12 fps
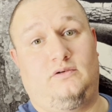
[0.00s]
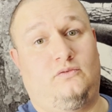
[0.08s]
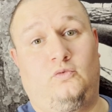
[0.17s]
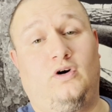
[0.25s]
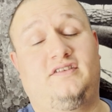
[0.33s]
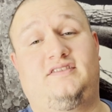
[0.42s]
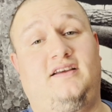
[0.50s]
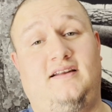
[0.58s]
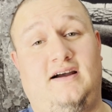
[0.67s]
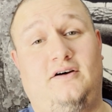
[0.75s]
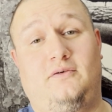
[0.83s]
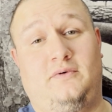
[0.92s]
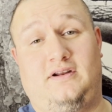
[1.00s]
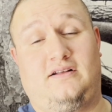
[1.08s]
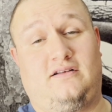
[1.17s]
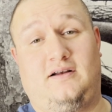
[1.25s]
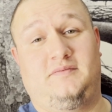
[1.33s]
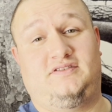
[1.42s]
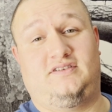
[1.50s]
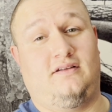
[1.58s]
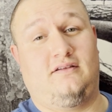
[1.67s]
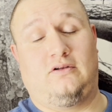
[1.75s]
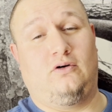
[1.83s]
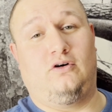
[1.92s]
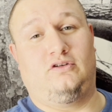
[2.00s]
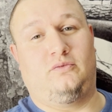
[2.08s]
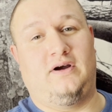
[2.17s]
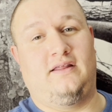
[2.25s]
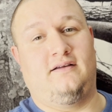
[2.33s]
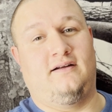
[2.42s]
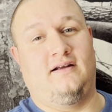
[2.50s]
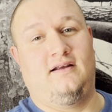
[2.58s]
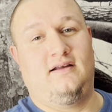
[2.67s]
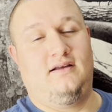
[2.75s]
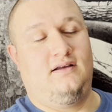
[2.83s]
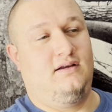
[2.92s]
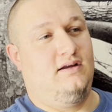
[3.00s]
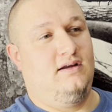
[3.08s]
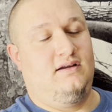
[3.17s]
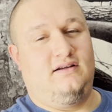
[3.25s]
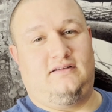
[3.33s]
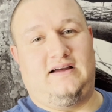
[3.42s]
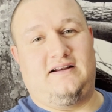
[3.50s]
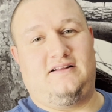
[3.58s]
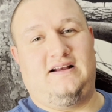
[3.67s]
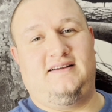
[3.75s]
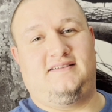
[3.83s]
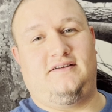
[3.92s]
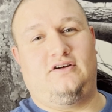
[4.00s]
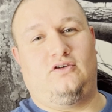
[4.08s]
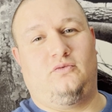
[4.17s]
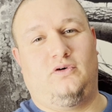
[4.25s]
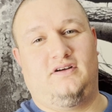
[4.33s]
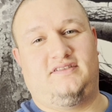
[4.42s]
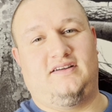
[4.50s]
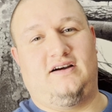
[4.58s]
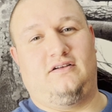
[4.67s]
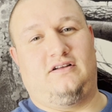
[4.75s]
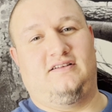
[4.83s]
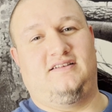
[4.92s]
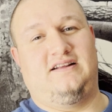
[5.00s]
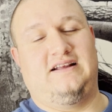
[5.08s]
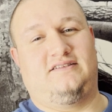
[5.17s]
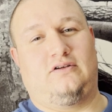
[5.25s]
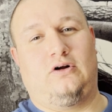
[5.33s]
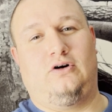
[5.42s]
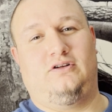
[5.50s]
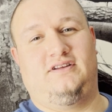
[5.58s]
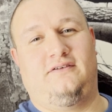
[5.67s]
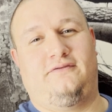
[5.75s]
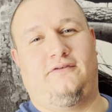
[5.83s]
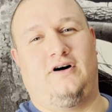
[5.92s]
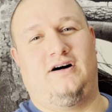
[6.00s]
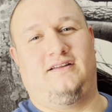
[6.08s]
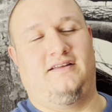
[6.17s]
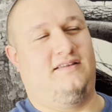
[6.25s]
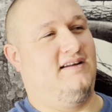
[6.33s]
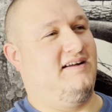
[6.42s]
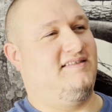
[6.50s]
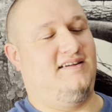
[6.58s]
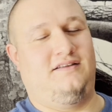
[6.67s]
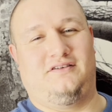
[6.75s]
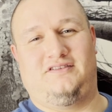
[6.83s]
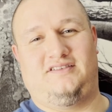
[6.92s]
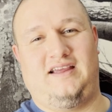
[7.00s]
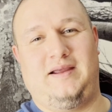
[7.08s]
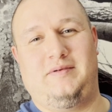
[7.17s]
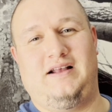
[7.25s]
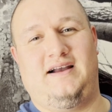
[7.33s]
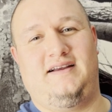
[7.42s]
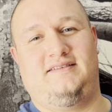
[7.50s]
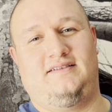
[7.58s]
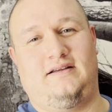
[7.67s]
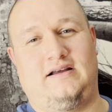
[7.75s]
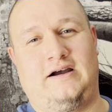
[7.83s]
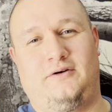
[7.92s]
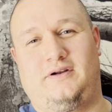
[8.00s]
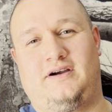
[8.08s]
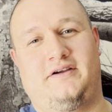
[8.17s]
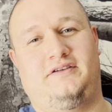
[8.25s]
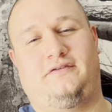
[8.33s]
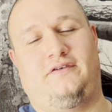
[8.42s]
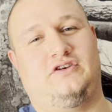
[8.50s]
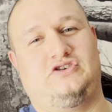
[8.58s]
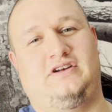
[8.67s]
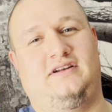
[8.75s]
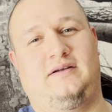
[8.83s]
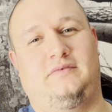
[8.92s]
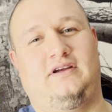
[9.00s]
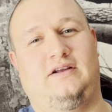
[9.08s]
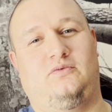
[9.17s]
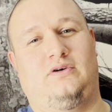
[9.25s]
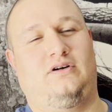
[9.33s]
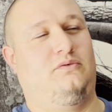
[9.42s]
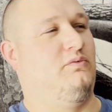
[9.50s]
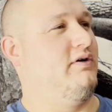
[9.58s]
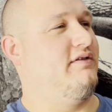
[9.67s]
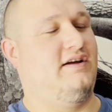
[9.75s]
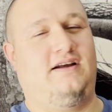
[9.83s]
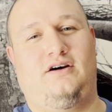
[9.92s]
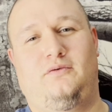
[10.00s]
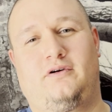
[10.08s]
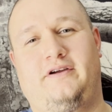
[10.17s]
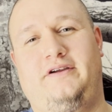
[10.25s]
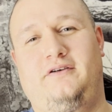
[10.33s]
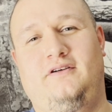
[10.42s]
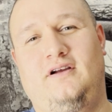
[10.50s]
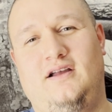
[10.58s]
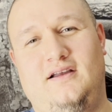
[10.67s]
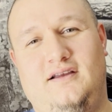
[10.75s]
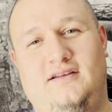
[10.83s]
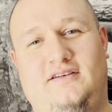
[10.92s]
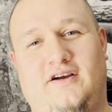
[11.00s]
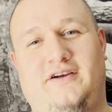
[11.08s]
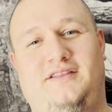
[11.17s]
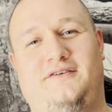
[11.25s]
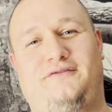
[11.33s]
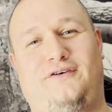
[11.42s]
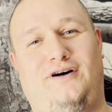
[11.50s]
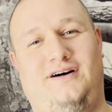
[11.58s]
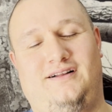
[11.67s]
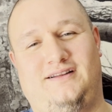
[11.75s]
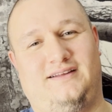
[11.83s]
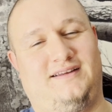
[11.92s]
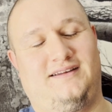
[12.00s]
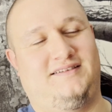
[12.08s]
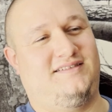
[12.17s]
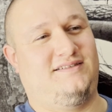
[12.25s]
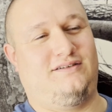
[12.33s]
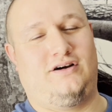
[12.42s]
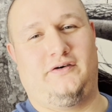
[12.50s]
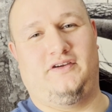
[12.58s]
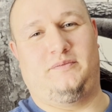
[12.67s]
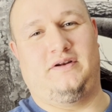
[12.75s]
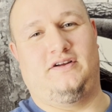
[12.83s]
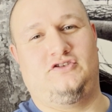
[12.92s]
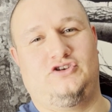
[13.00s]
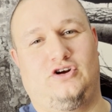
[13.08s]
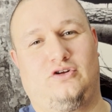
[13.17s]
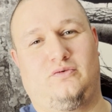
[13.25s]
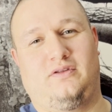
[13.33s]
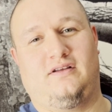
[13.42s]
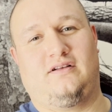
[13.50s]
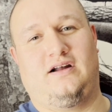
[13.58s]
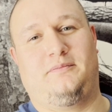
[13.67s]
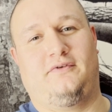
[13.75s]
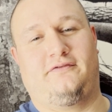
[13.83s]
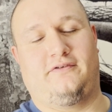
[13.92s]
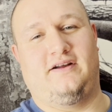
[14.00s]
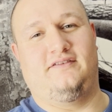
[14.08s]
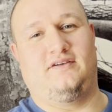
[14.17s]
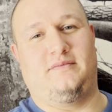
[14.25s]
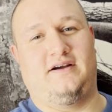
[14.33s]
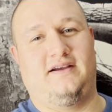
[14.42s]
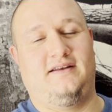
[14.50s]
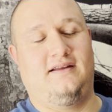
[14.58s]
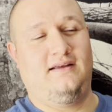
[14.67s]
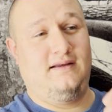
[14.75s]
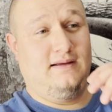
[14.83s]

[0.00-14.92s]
wussing out when it comes to the cold weather. A lot of guys I know wuss out because it gets cold in fall, and then I see those same guys out ice fishing, and I'm like, well, where the hell were you during the fall? And it's always been a joke with a couple friends of mine,